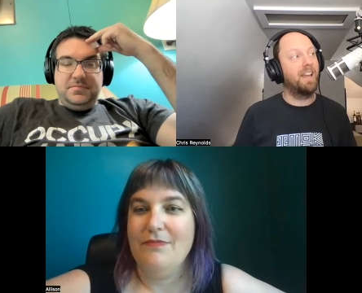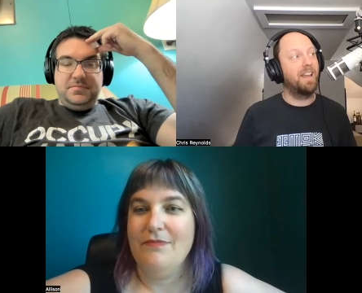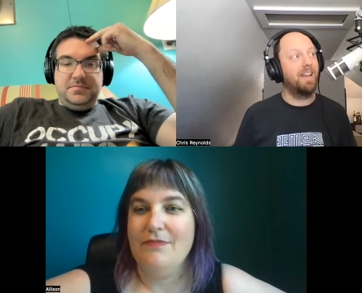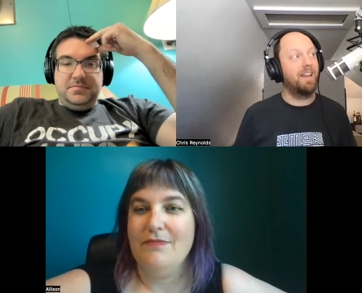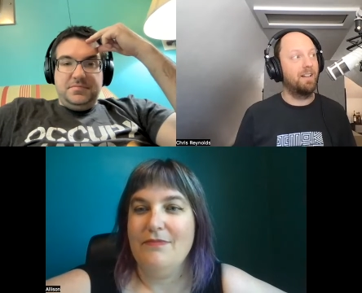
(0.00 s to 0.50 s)

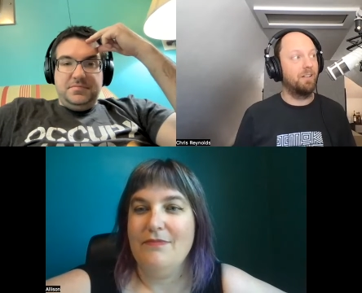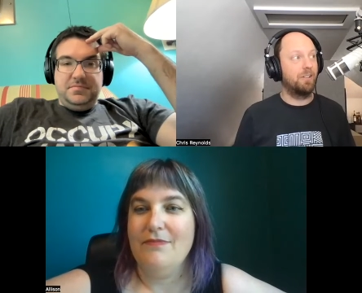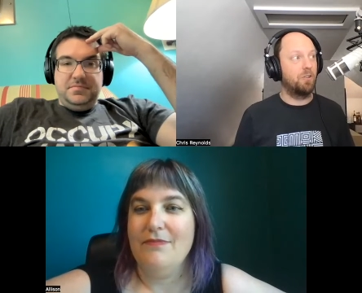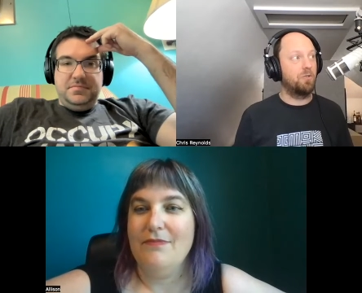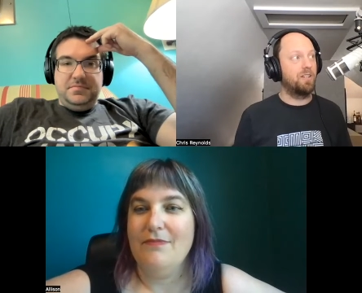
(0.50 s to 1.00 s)
Speaker 1: A L
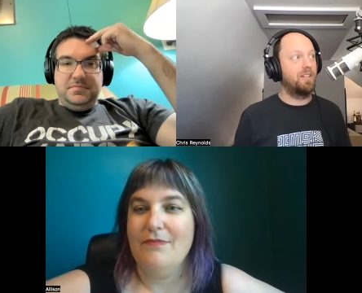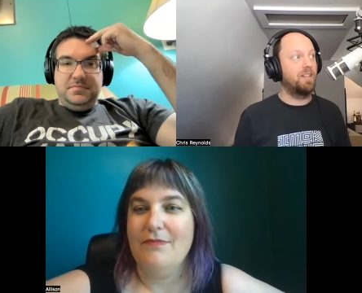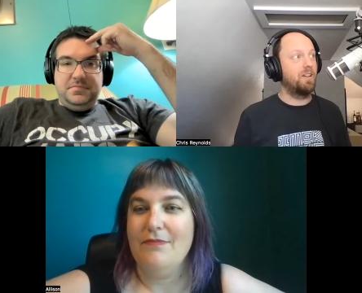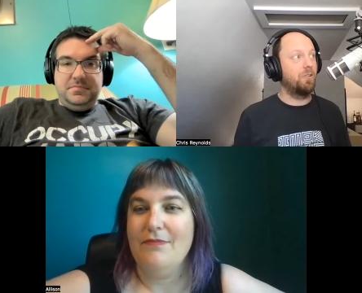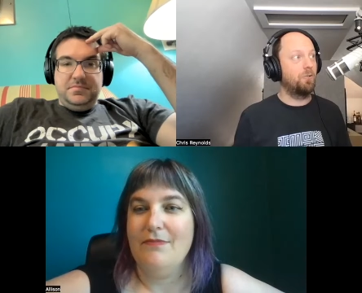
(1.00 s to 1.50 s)
U
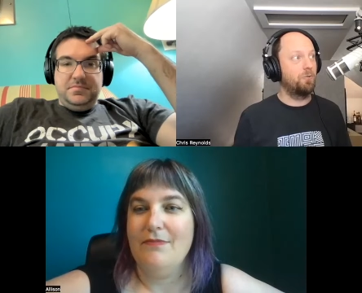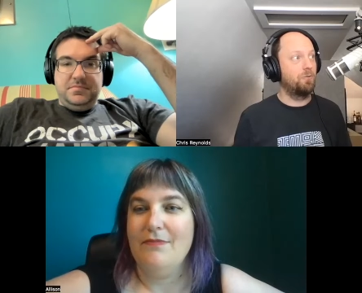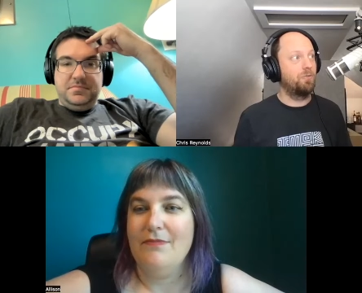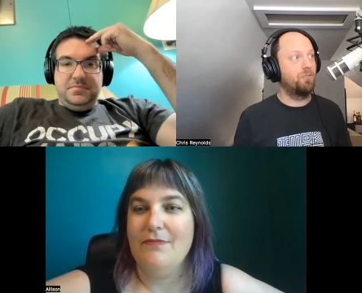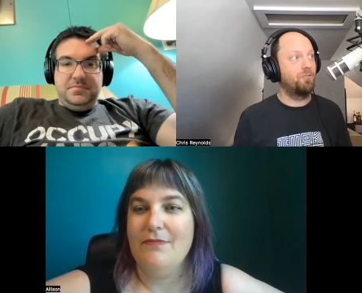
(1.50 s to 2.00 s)
T
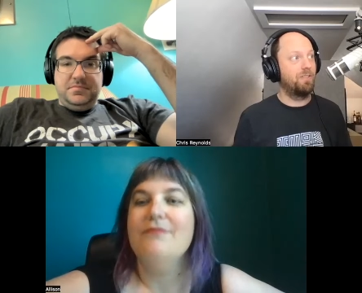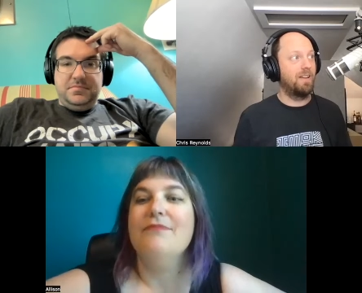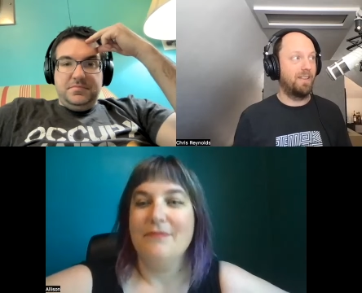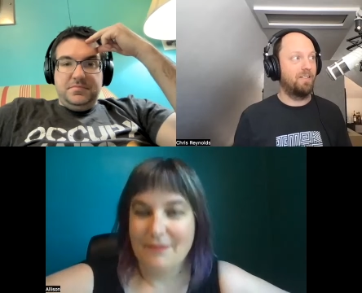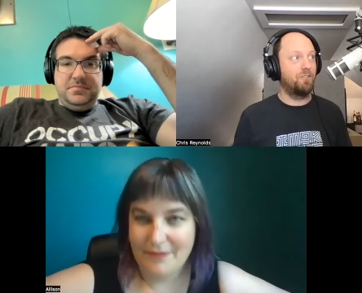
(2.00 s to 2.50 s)
O
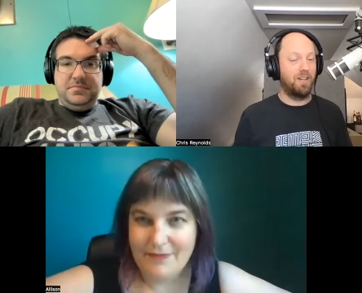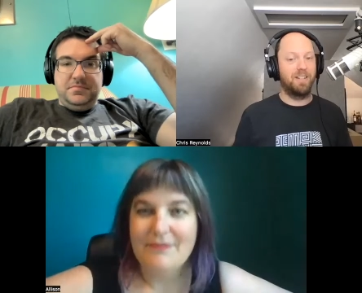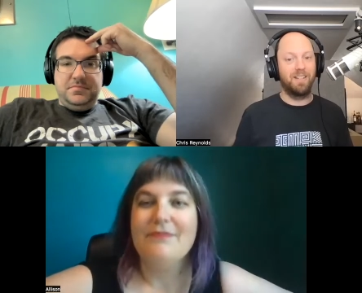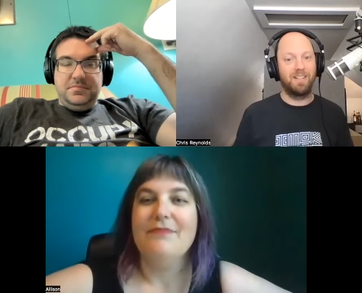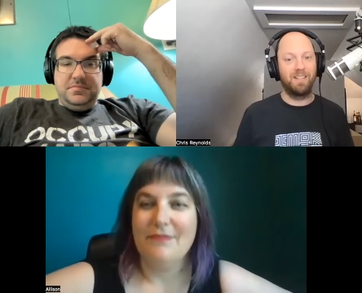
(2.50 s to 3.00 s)
and then
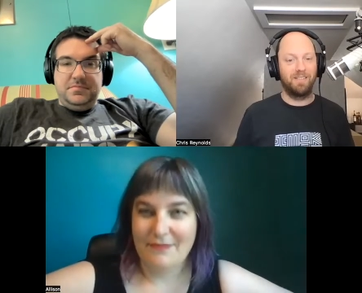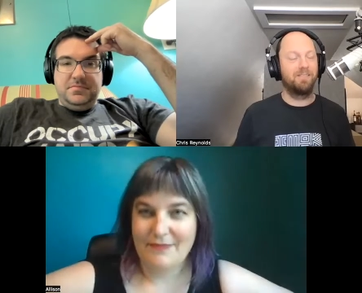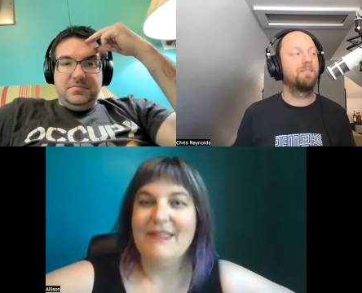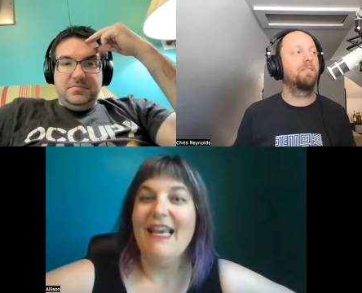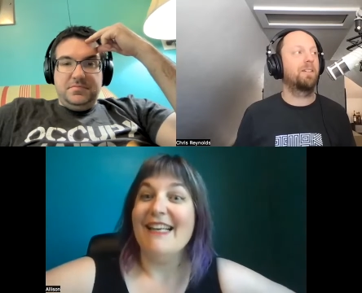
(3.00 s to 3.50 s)
Genesis?
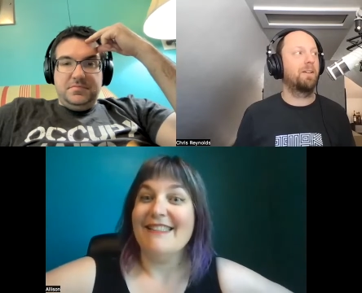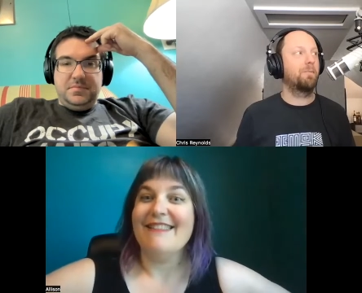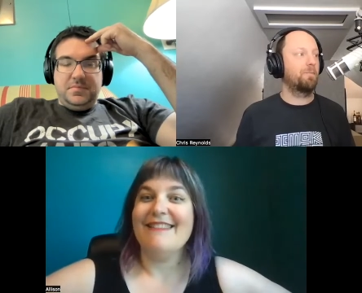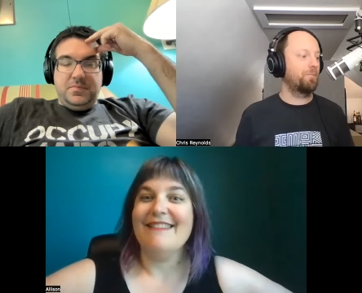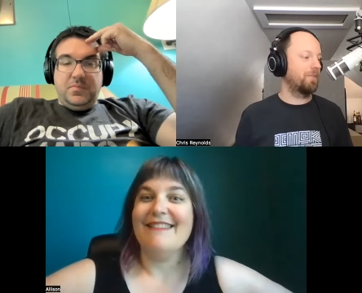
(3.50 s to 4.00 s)
Yes. Okay.
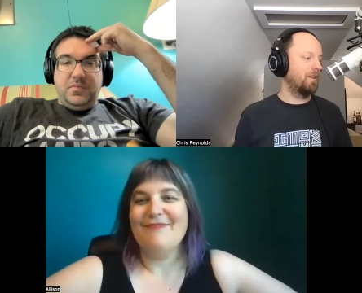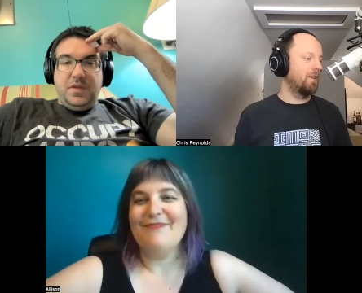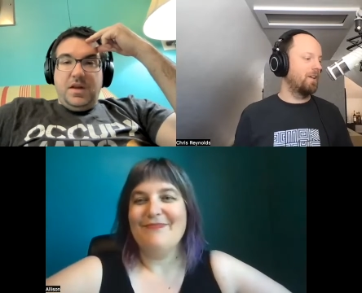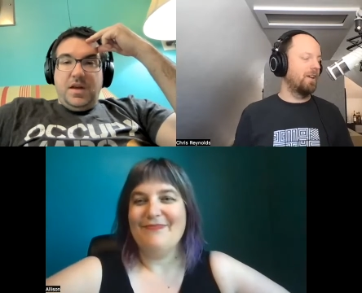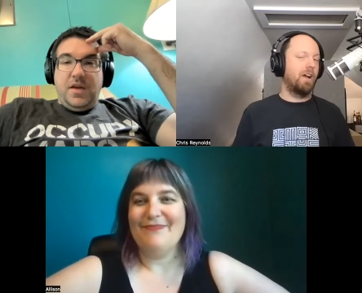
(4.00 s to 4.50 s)

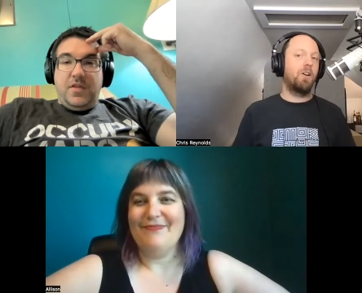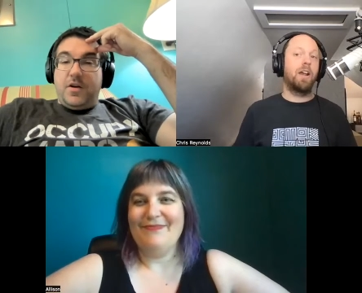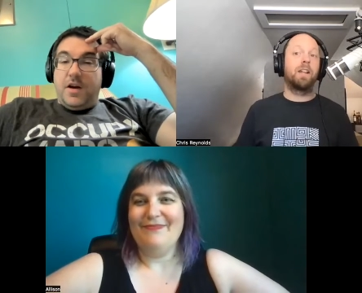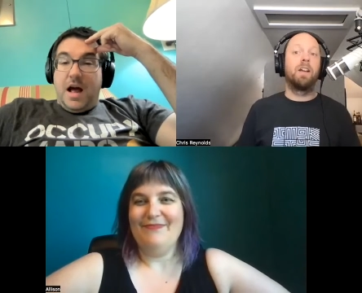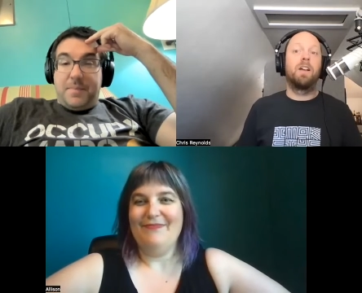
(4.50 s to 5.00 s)
Speaker 2: and
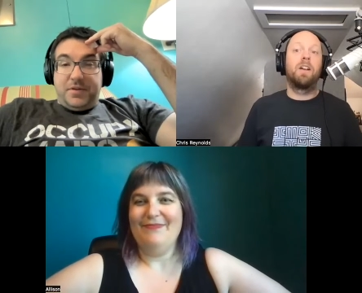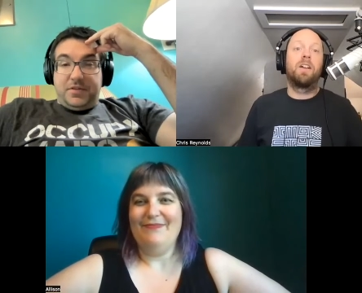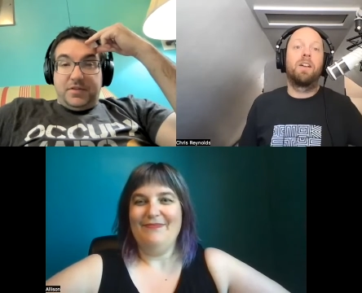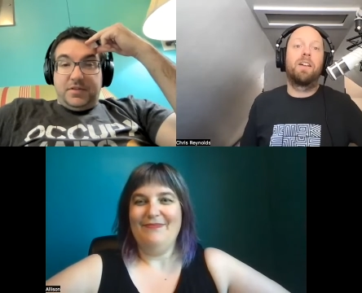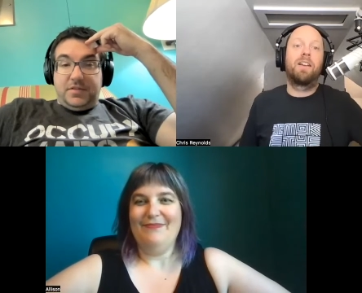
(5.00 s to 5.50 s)
they're
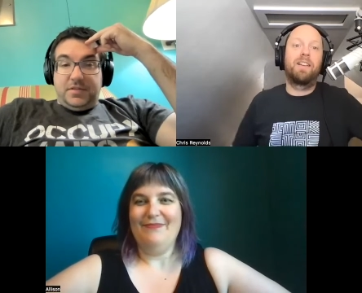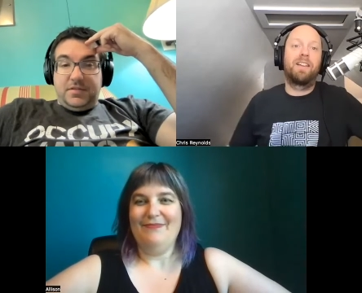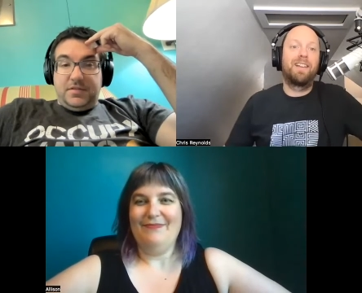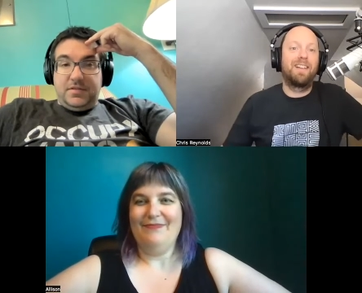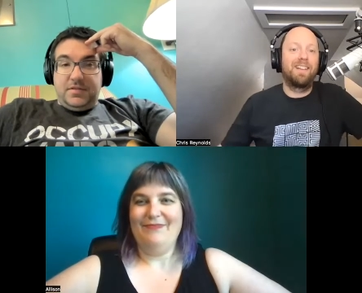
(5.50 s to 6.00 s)
opposites.
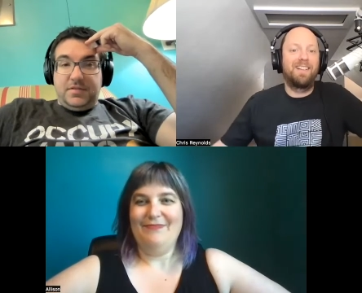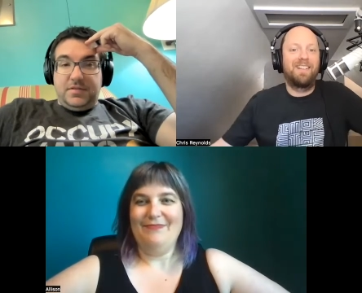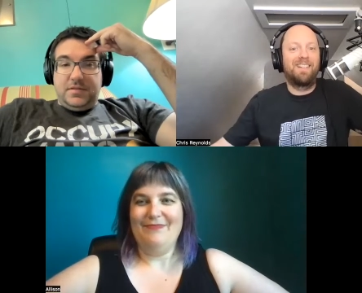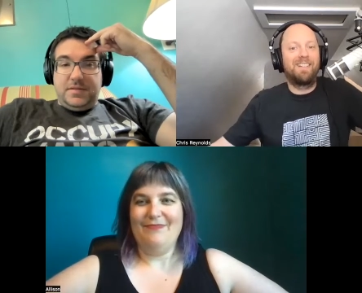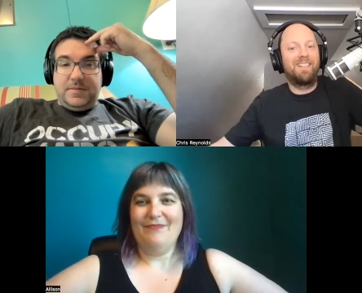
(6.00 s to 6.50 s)

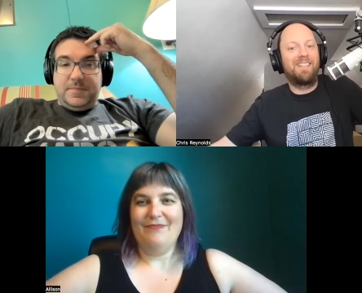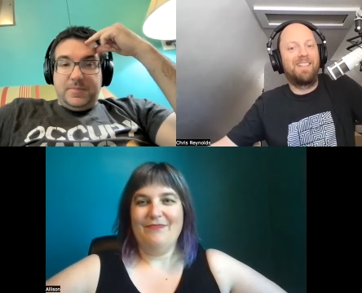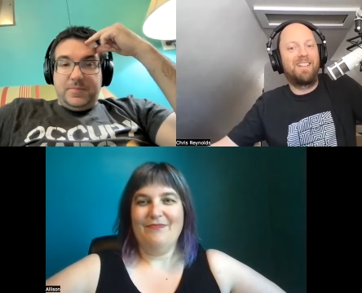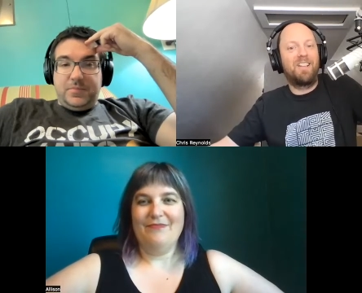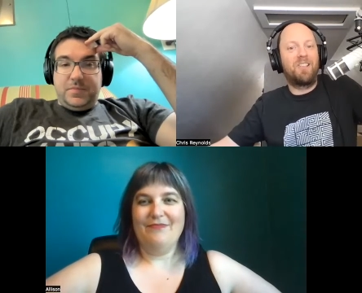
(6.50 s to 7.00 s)

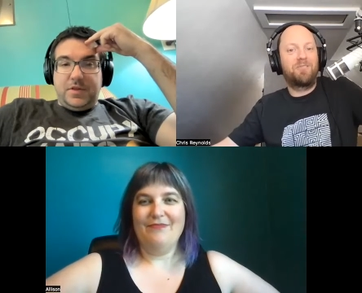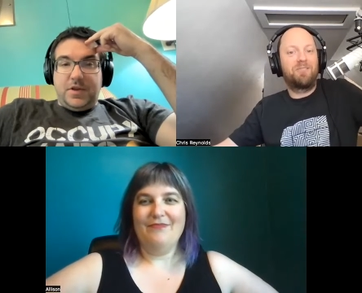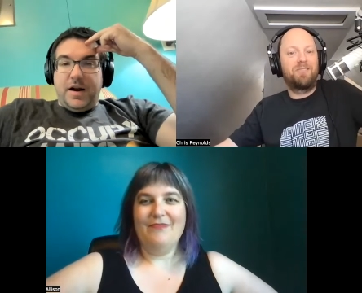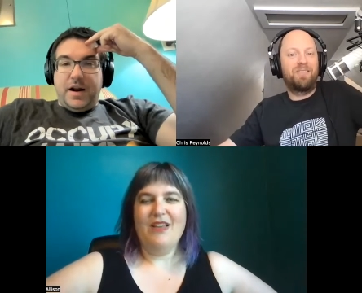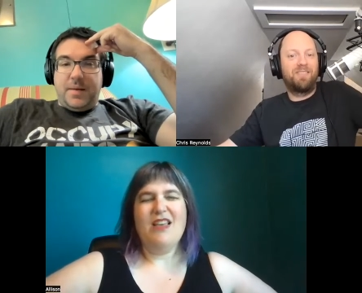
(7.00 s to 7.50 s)

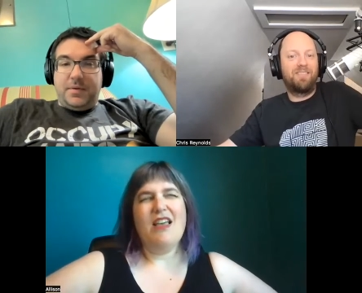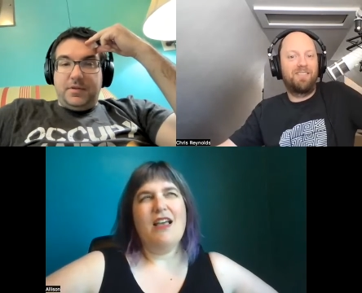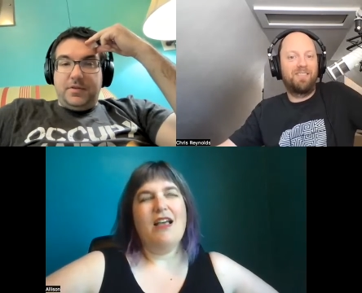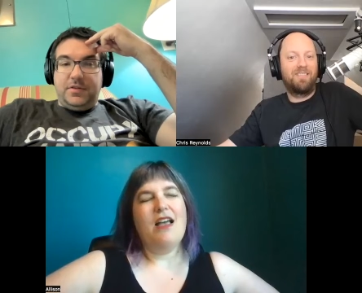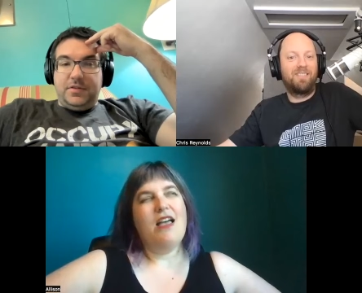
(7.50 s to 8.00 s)
They're not
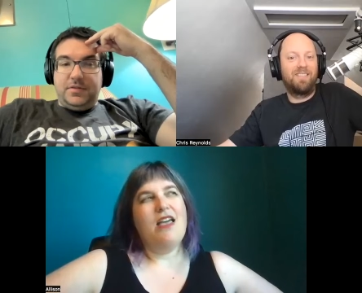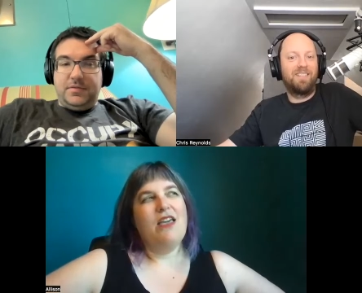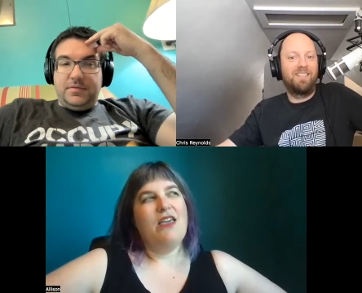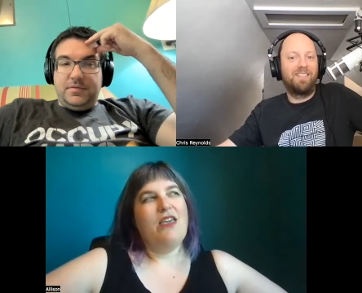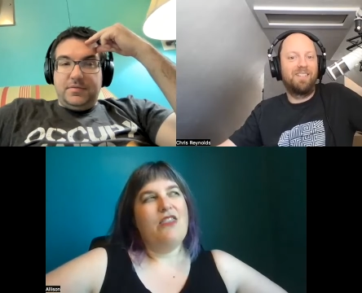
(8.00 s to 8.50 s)
opposites.
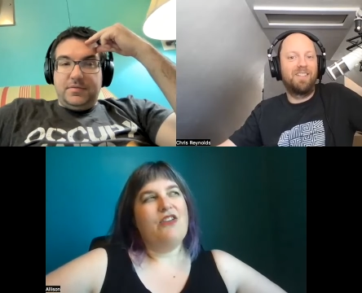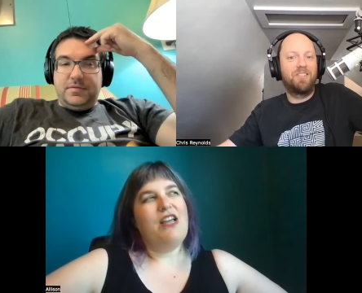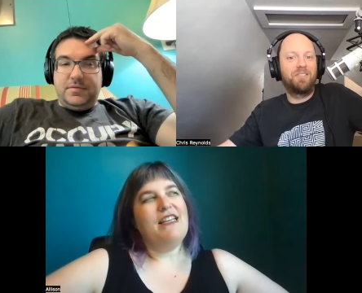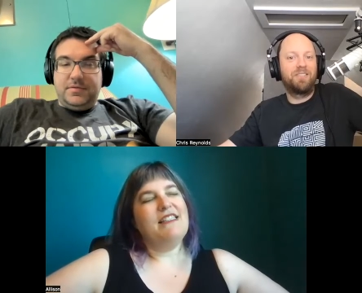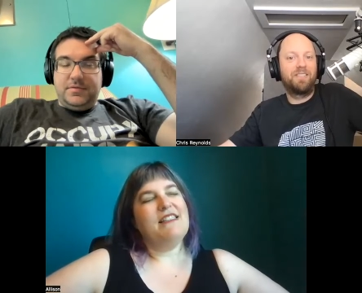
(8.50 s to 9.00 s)
They're
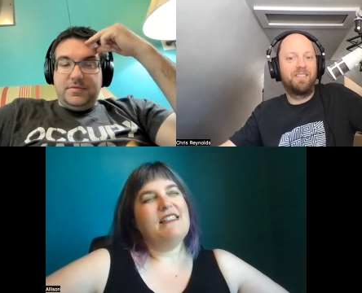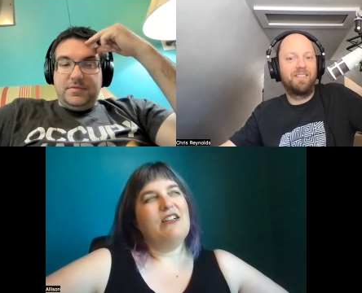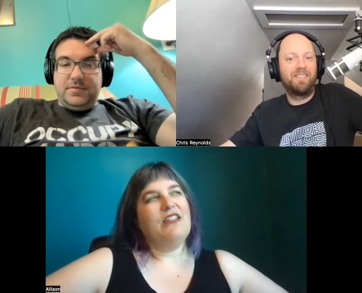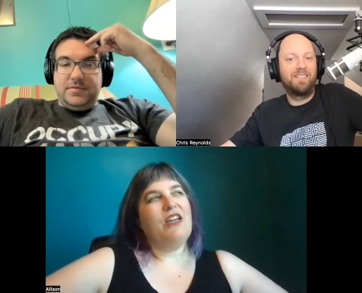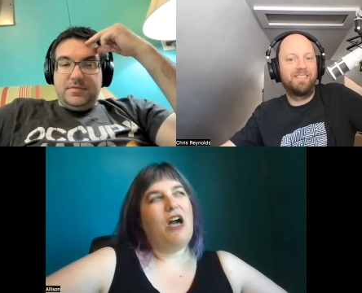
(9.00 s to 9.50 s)
not
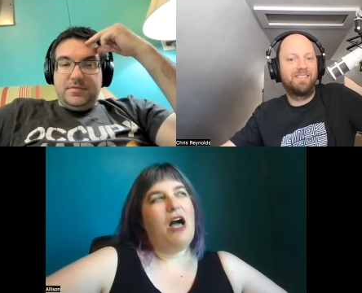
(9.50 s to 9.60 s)
Speaker 3: necessarily